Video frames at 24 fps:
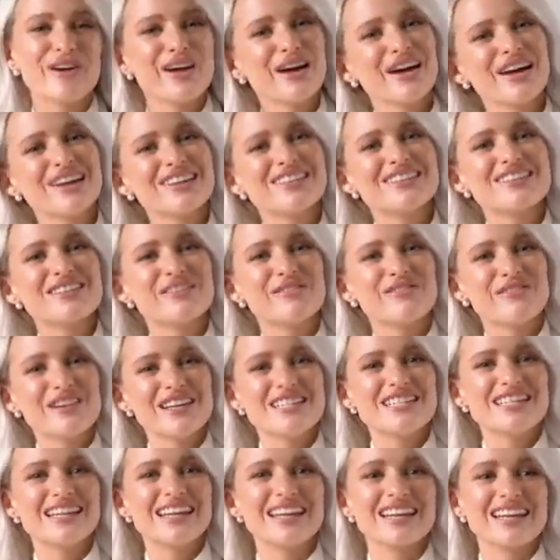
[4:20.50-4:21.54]
First
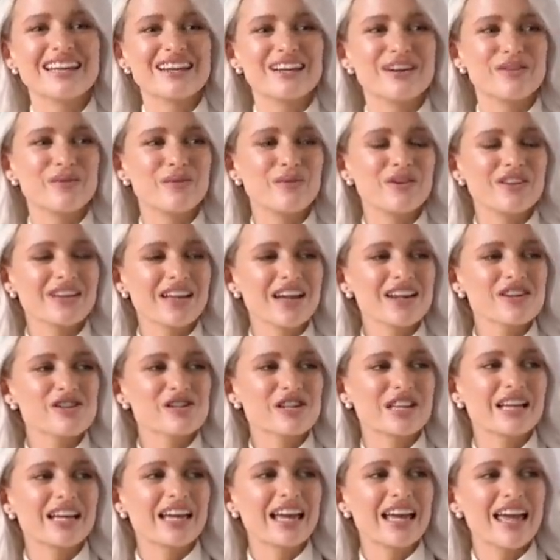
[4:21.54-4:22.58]
fitting was
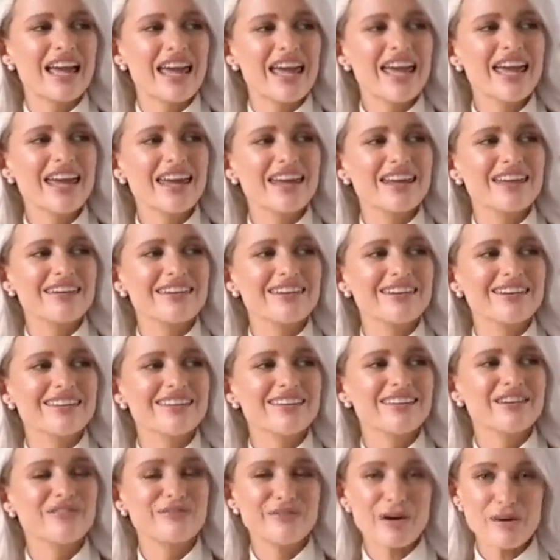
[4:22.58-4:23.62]
actually in
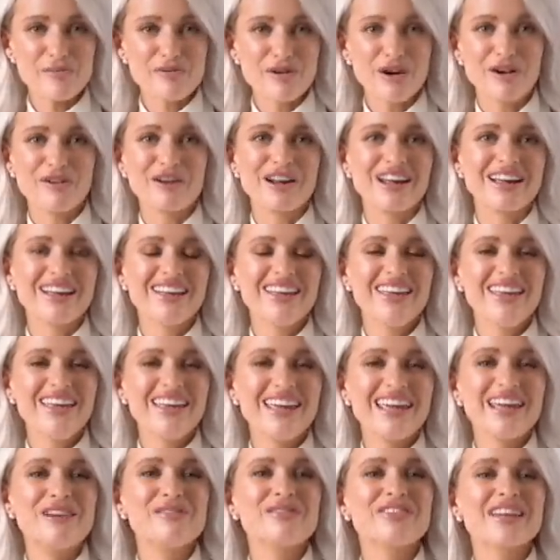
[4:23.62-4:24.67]
February.
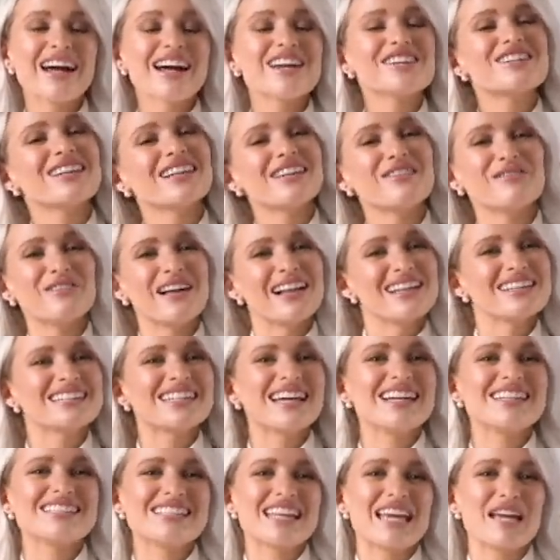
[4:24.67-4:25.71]
It was actually
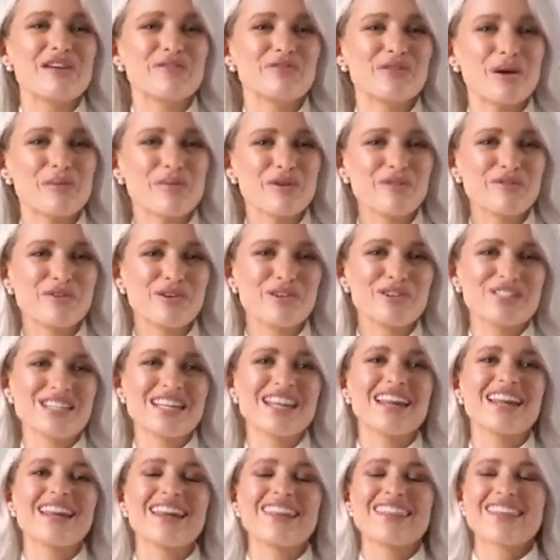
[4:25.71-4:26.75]
Valentine's Day, February
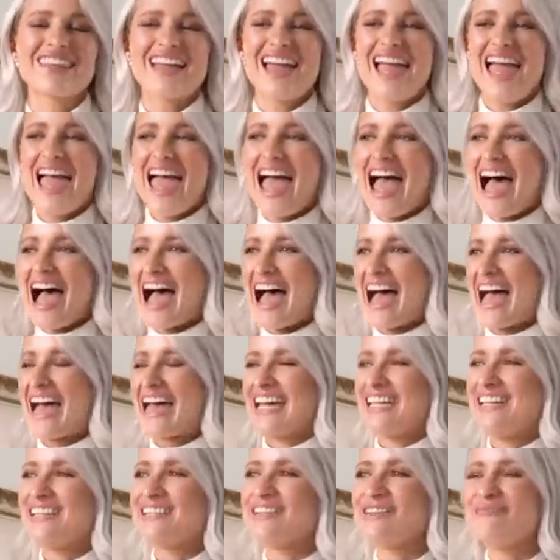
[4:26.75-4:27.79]
14th.
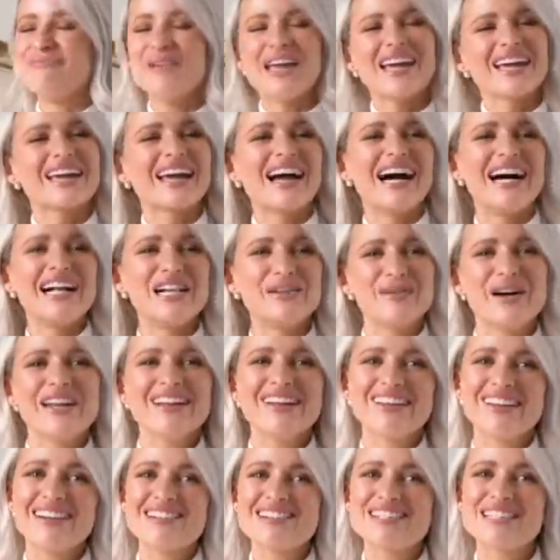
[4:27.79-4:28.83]
And me and Kyle
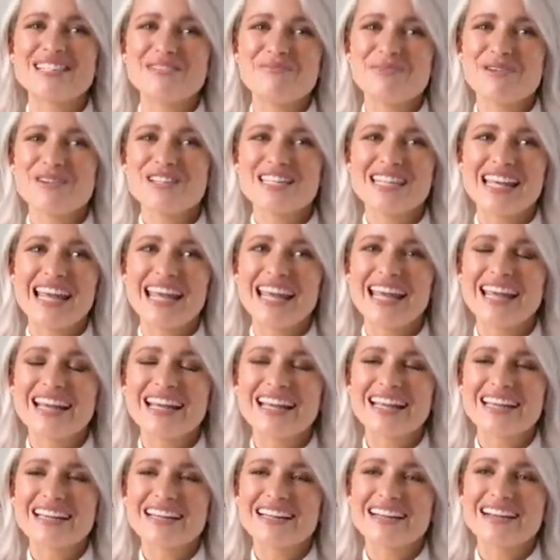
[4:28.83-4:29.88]
went along to the
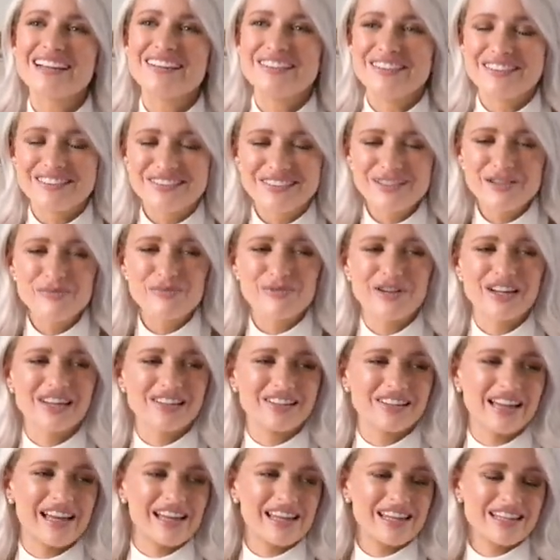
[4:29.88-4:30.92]
boutique, super
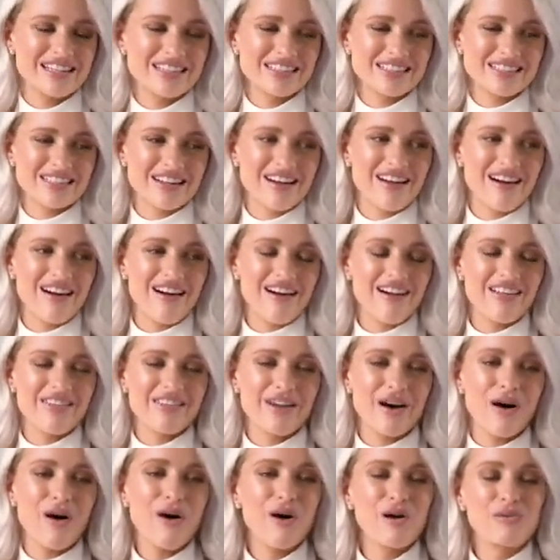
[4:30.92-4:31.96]
excited to start
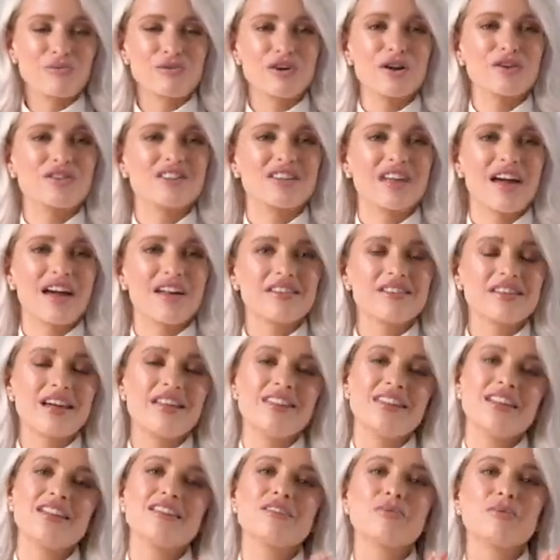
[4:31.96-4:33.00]
the whole process,
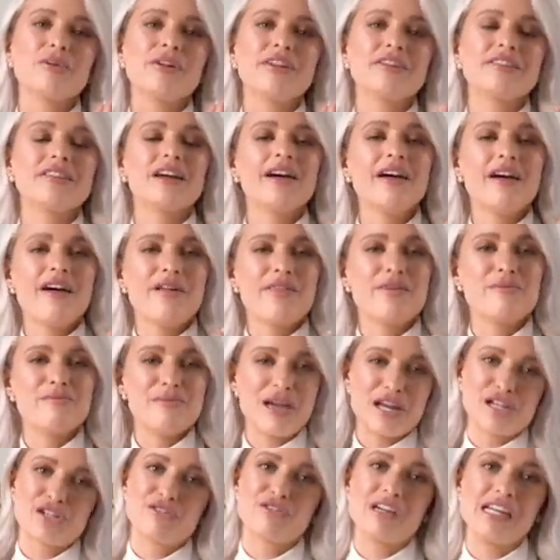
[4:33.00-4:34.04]
and this was the
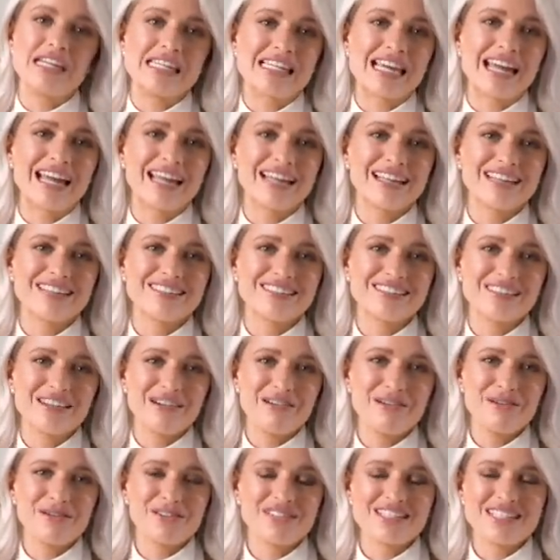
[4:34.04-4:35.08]
measuring day.
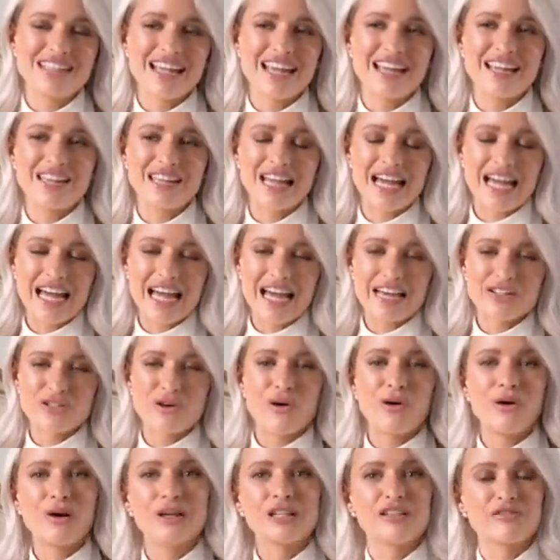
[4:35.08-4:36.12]
So it was a day that I had
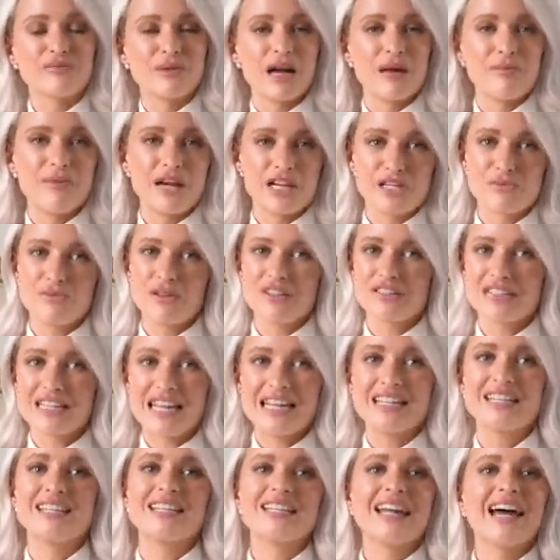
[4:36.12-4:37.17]
all of my measurements
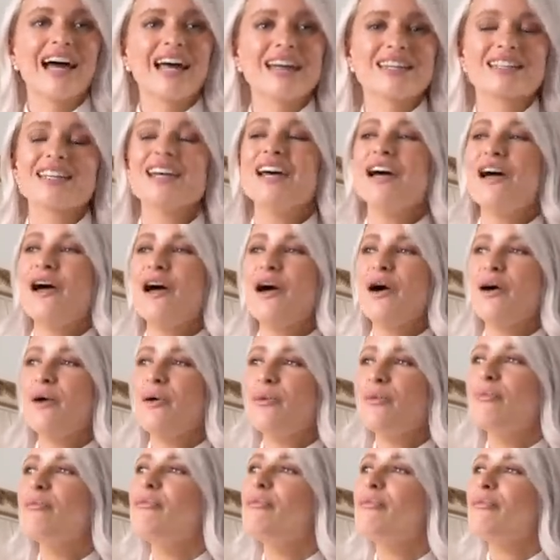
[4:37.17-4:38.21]
taken, and
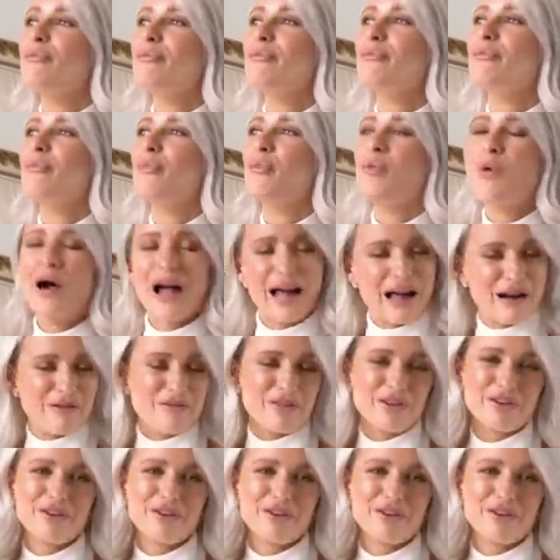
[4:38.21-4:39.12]
wow,